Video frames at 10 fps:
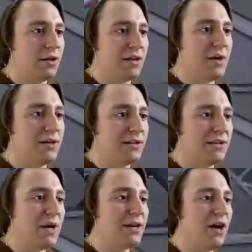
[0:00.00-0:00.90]
Come on,
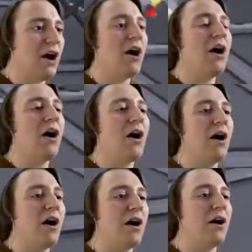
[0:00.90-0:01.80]
come on.
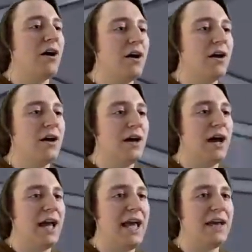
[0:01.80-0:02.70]
Ah!
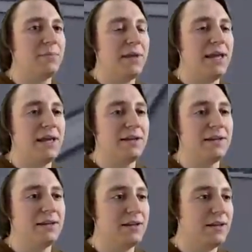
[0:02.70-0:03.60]
I had him, man.
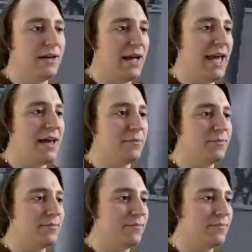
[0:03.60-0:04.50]
I had him.